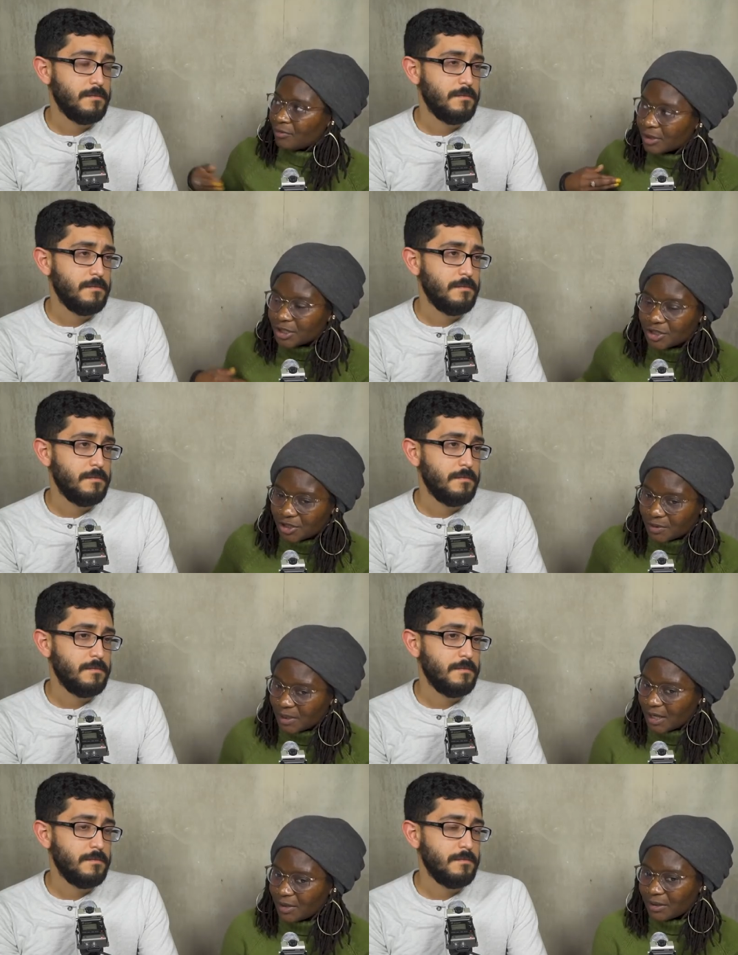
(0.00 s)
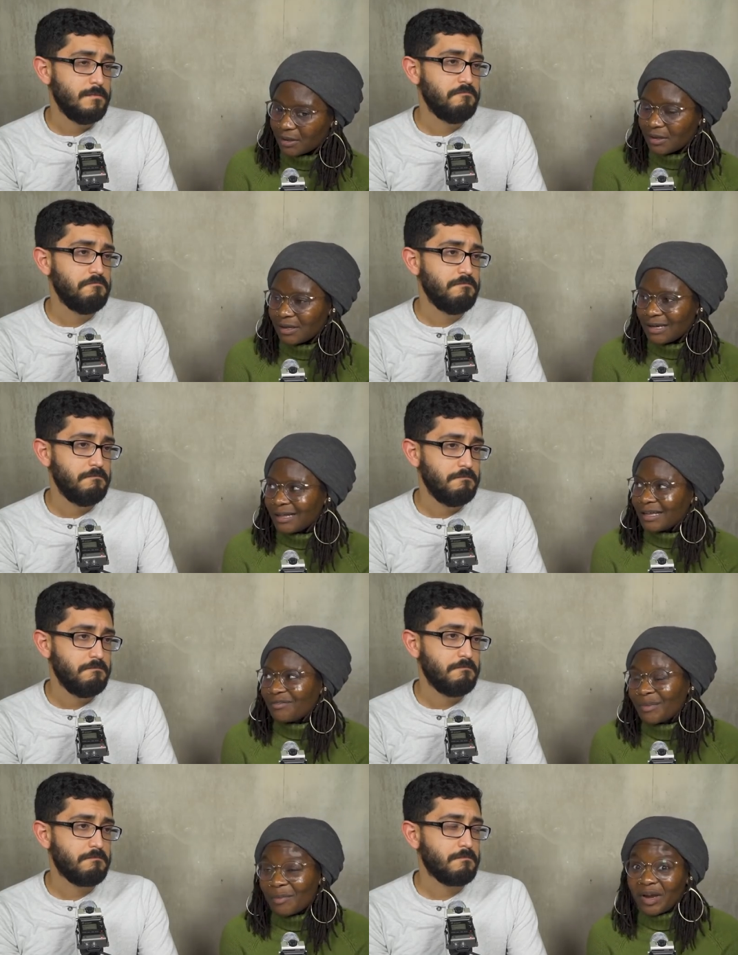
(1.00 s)
Speaker 1: relationship together. Like if
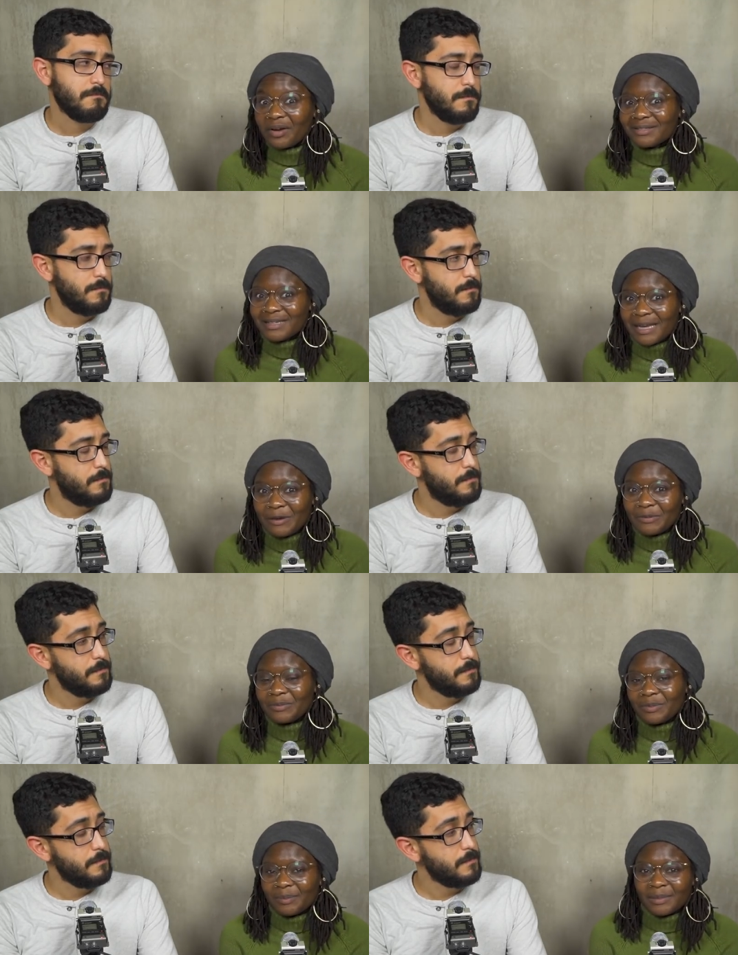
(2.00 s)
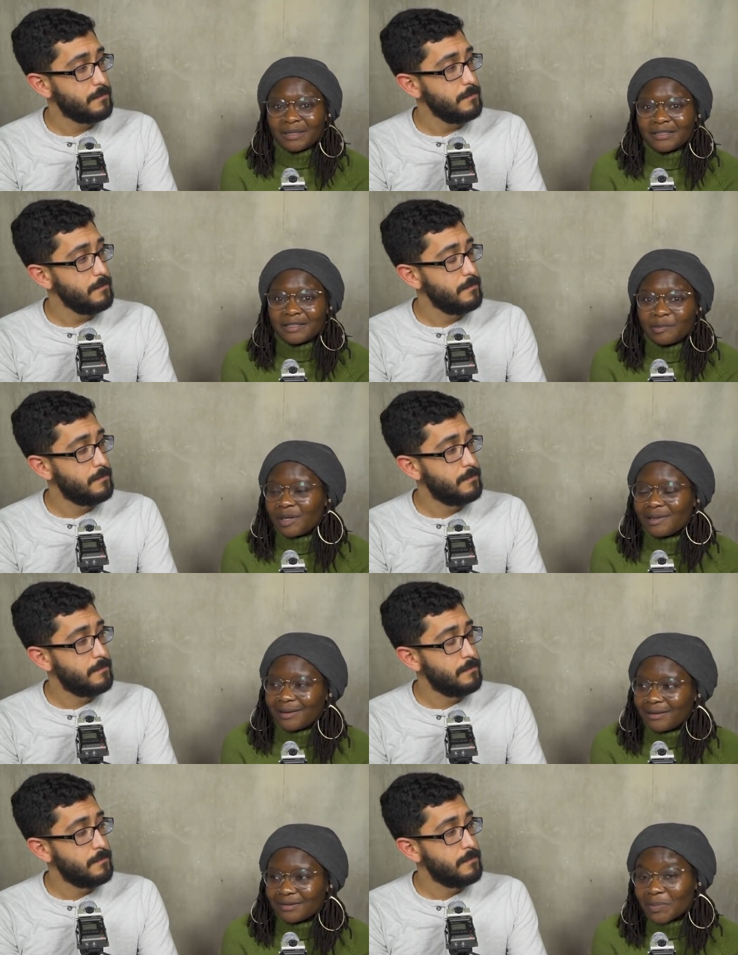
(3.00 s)
my parents came to me
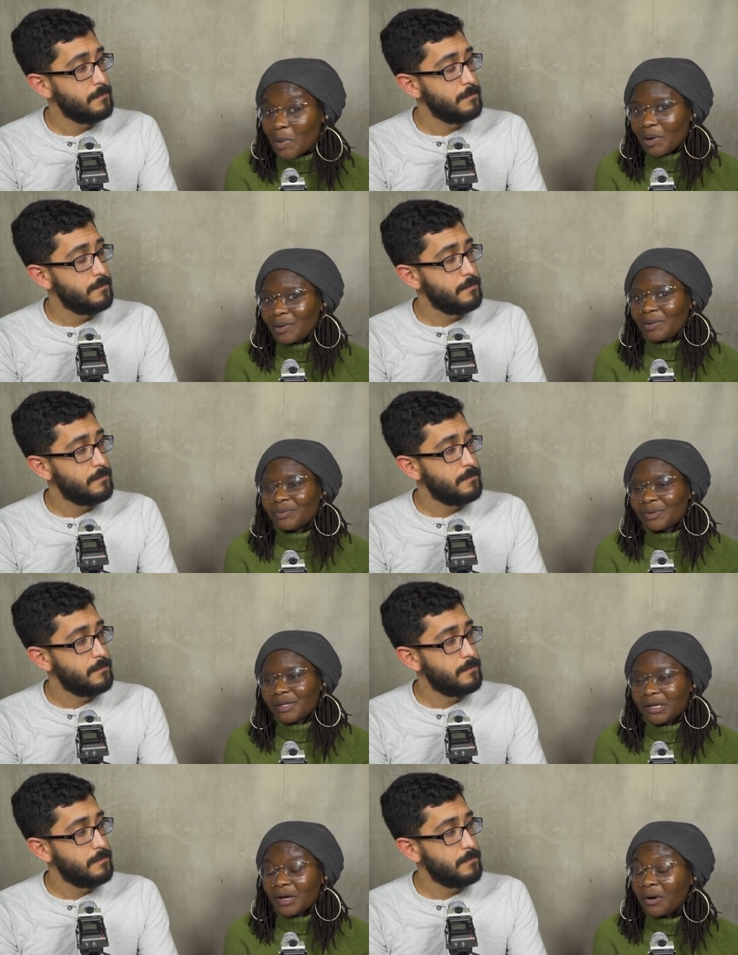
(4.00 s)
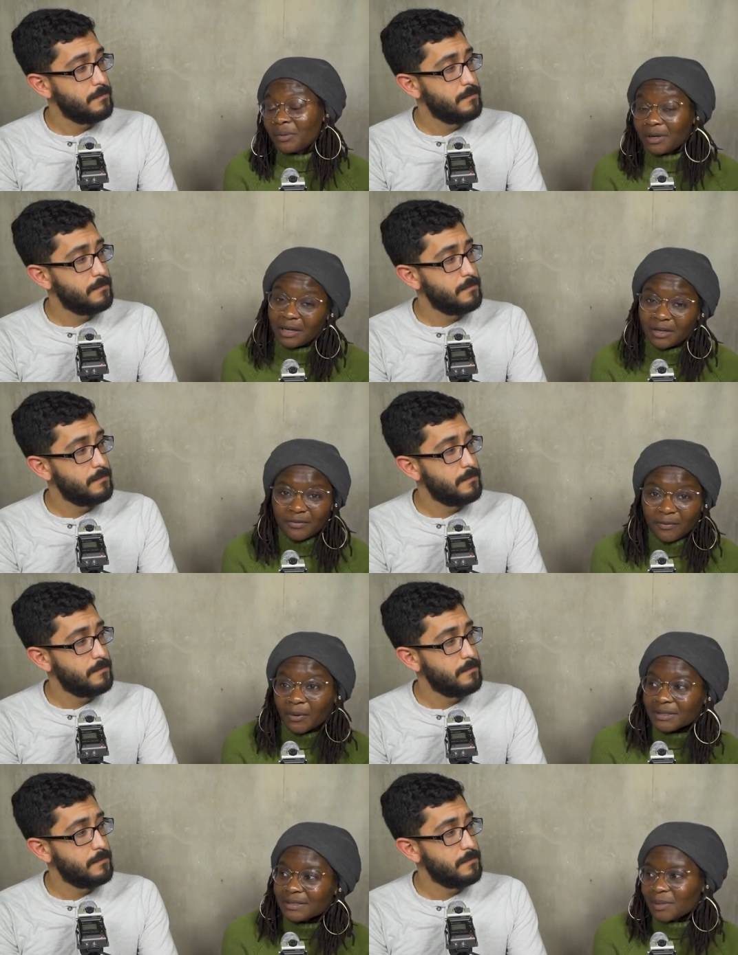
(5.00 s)
like tomorrow and were like, oh, we're getting a
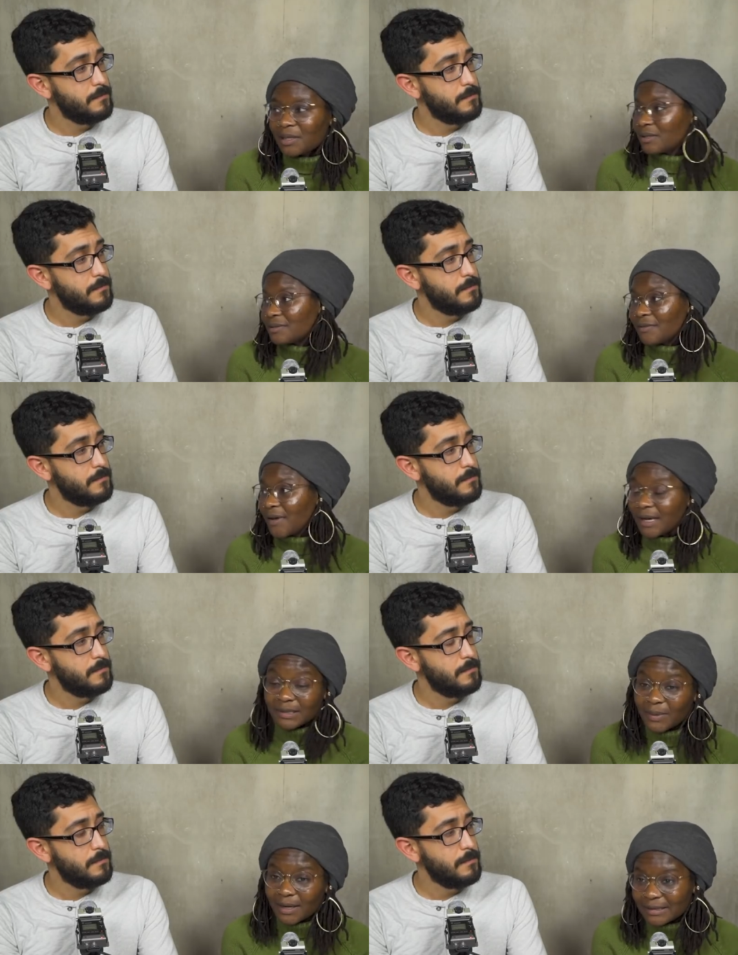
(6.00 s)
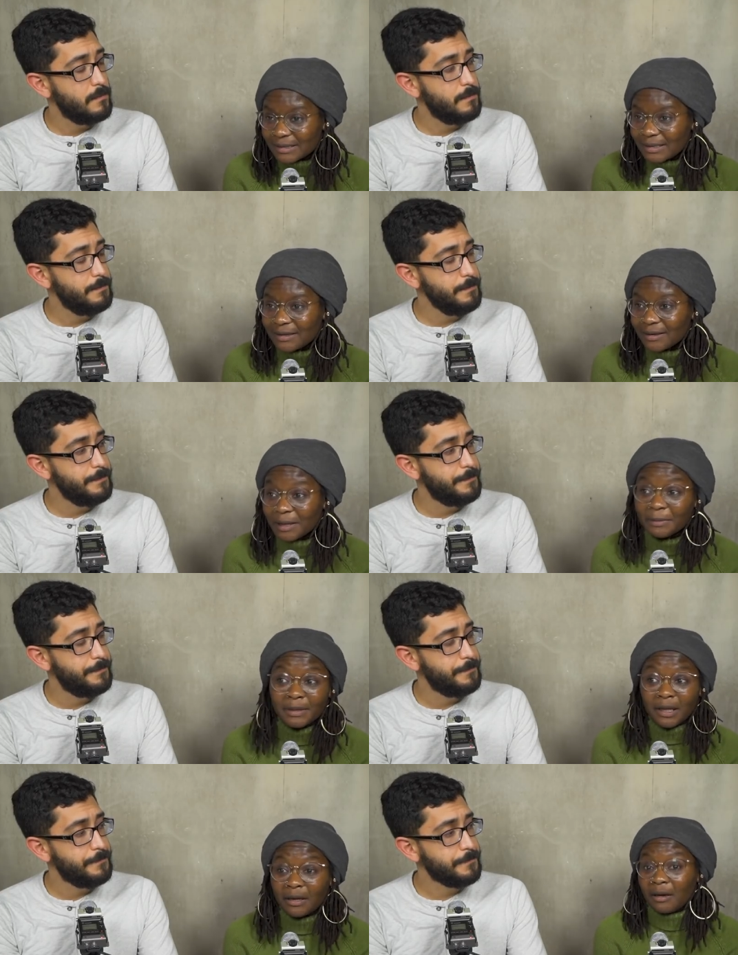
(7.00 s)
divorce because of X, Y, and Z, I'd be
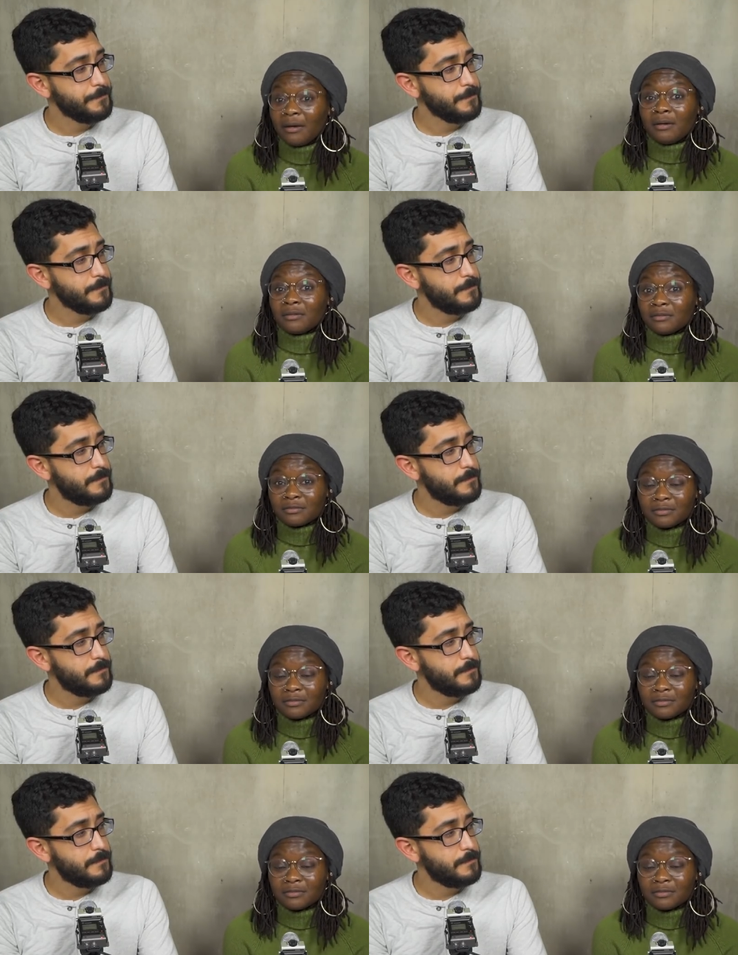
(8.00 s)
like, oh,